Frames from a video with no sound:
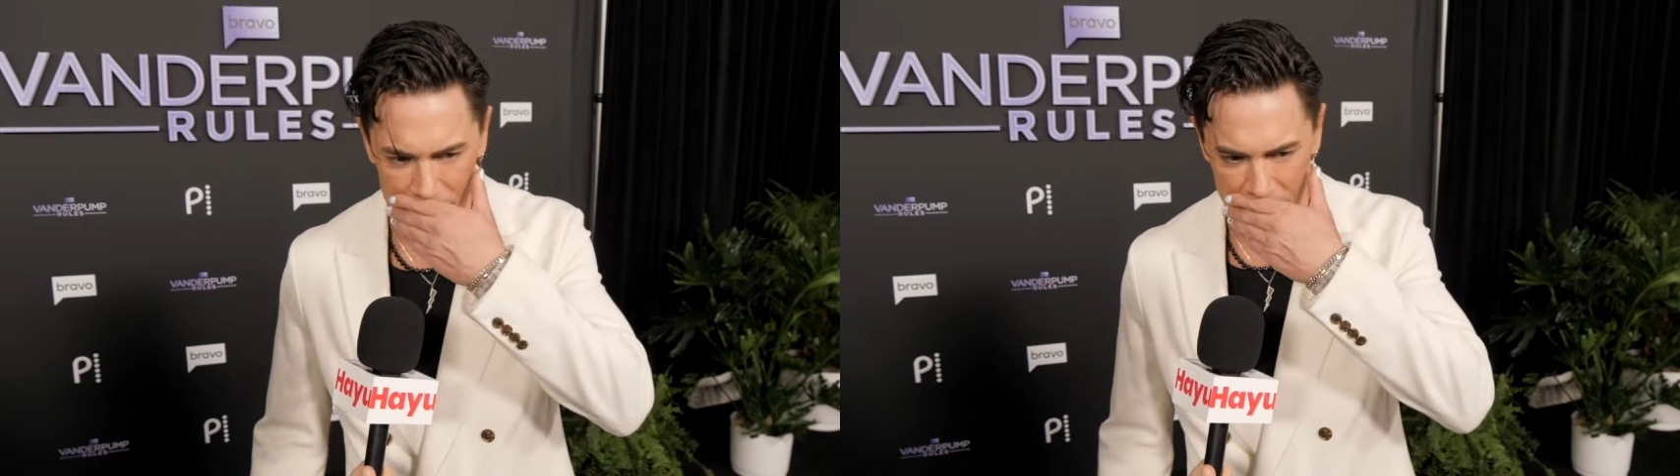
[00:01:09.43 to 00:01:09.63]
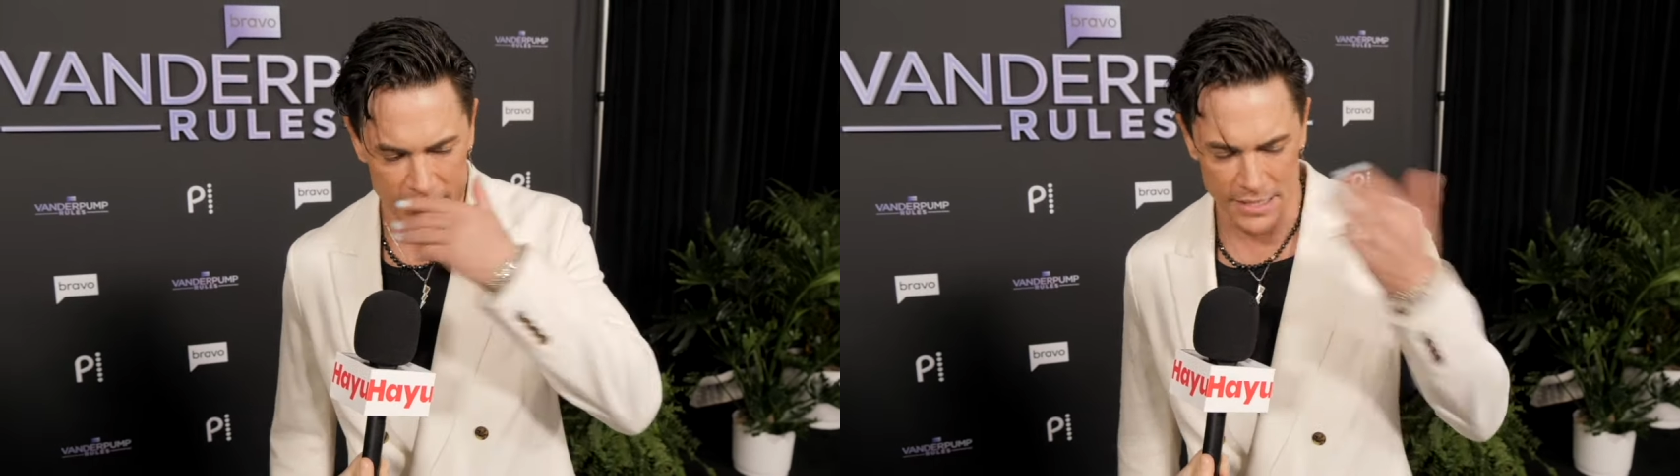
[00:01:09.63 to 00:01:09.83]

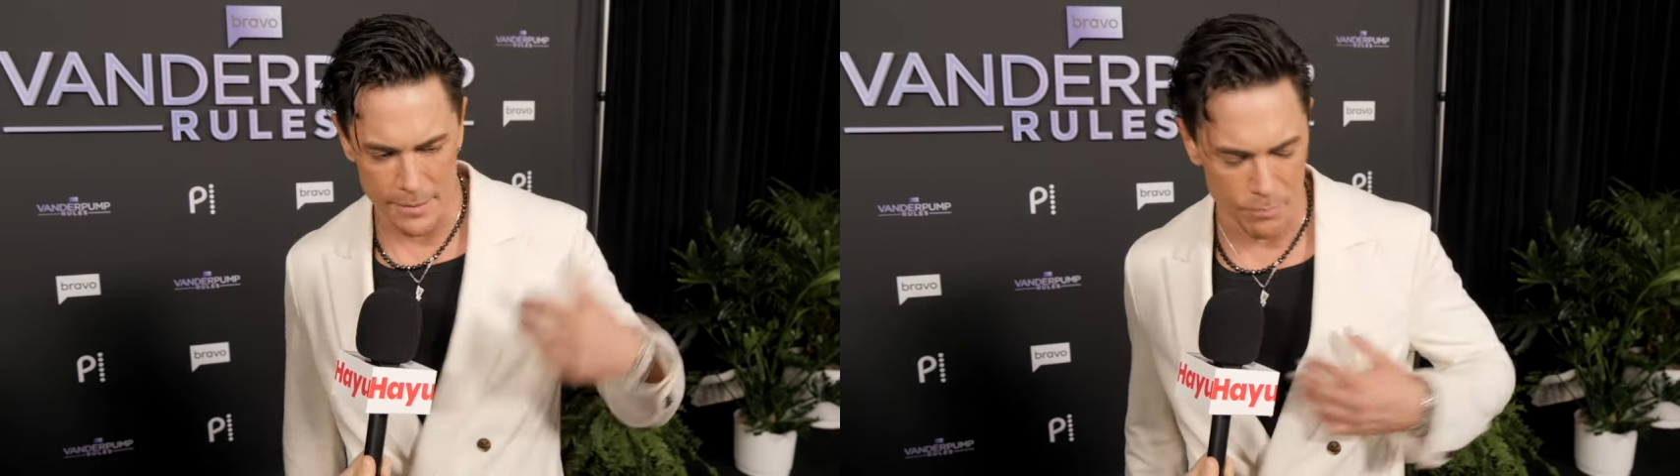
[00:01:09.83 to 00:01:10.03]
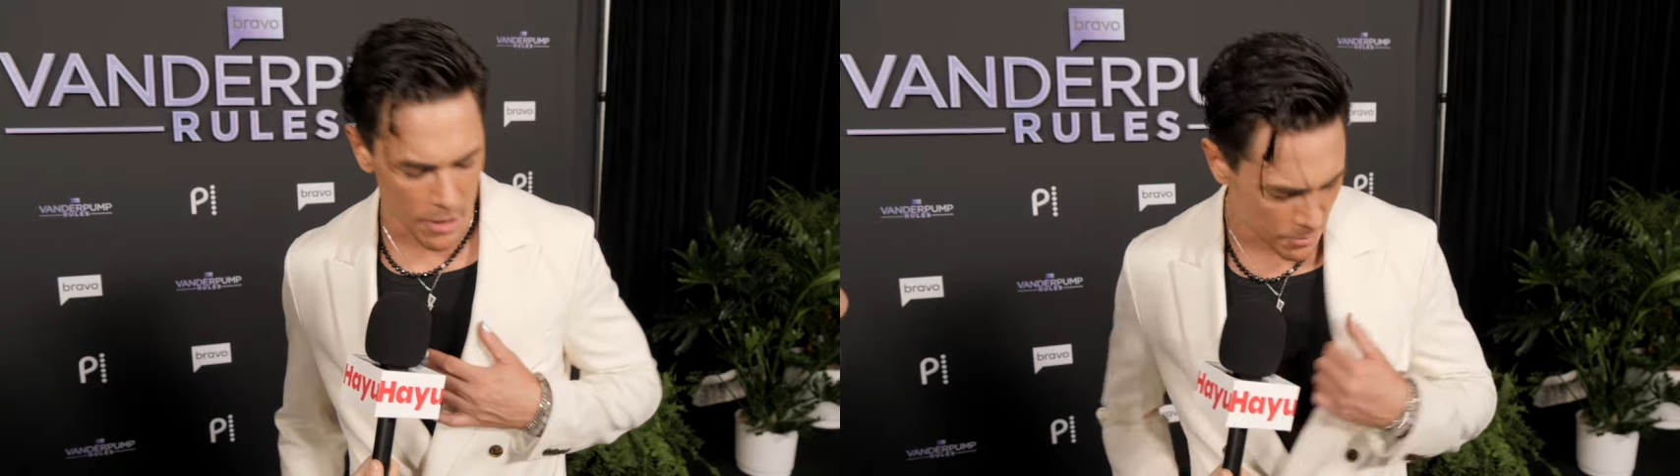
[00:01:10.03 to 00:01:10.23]
That's, like,
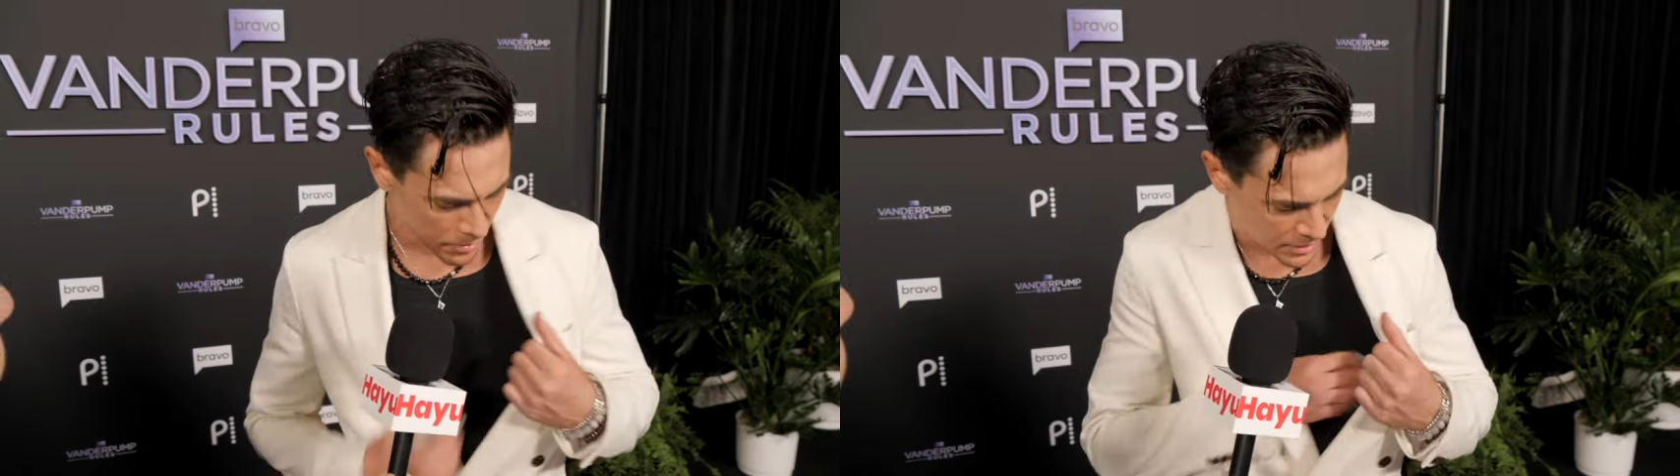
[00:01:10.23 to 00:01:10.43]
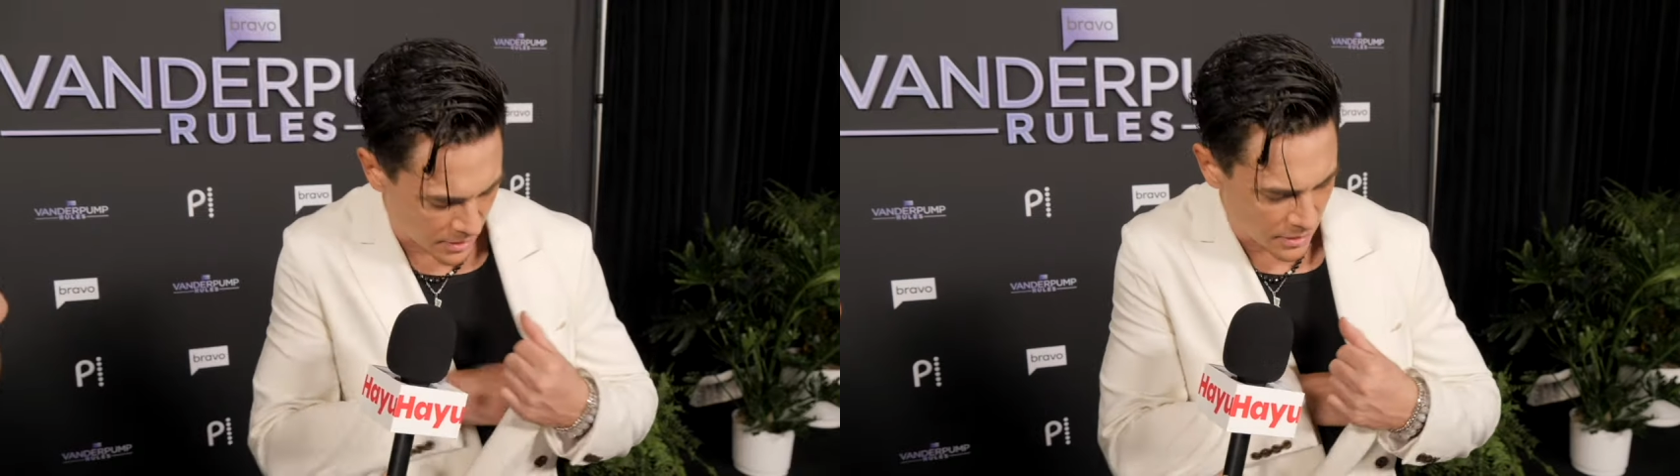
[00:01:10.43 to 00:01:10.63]
probably
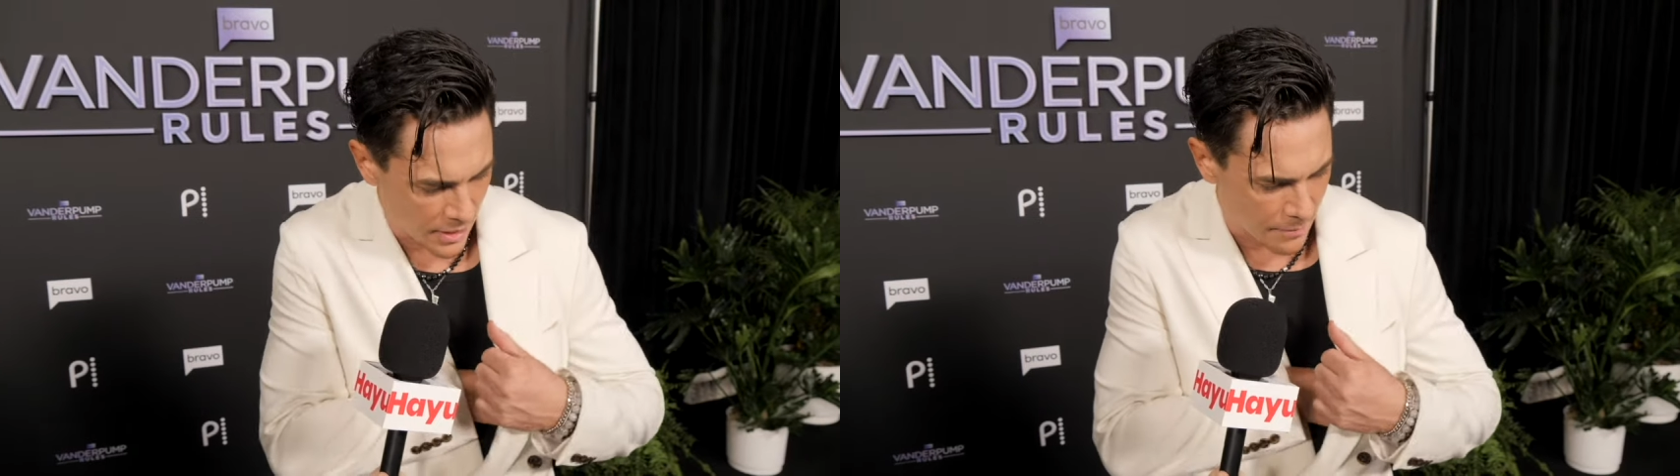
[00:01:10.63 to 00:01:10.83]
the, like,